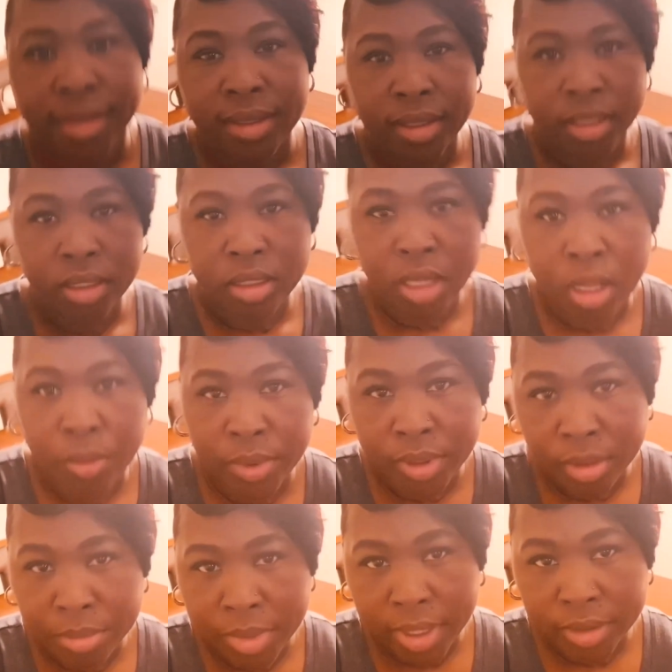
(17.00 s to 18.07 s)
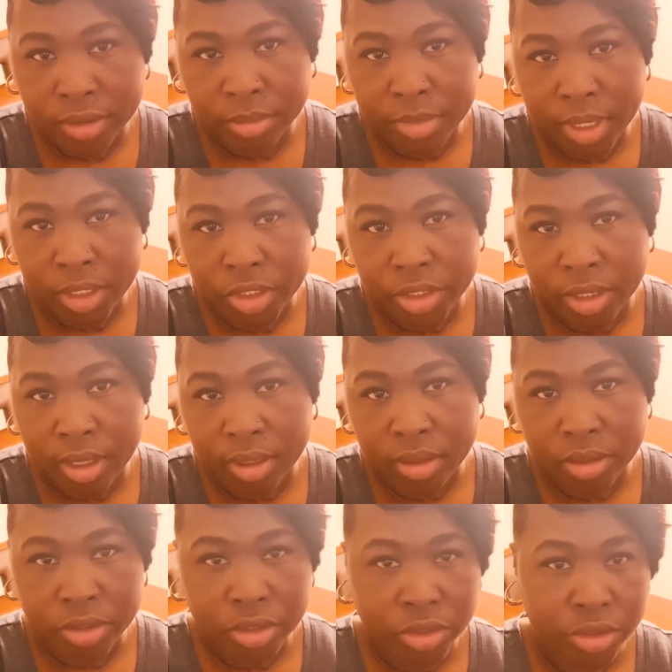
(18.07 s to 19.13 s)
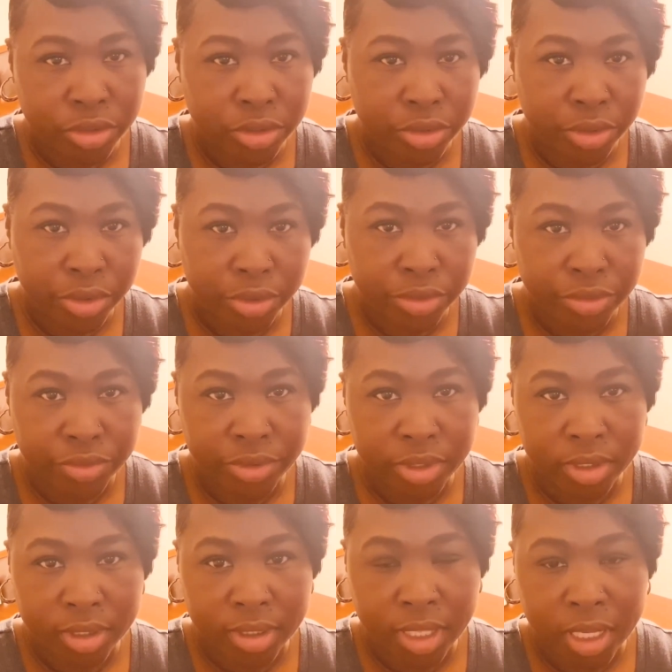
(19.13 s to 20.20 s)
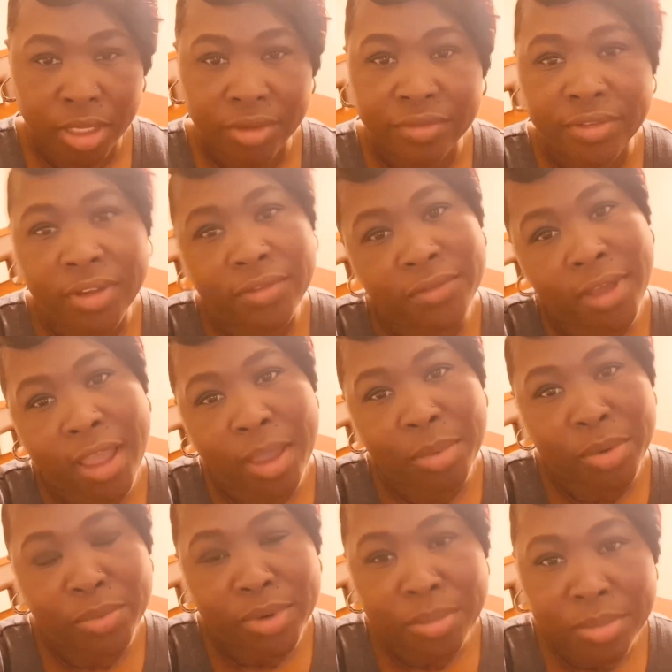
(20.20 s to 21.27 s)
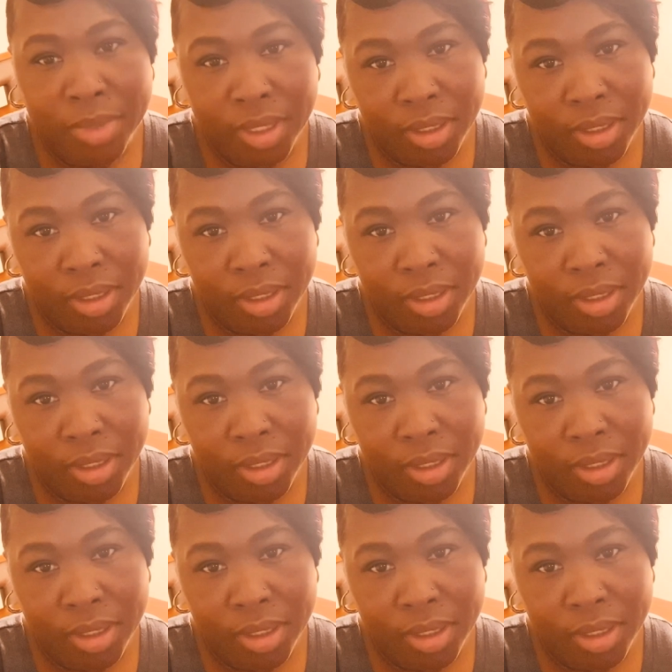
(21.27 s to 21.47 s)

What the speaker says: Hey y'all, welcome back to my channel. This is your girl Trina. Thank you for vibing with me,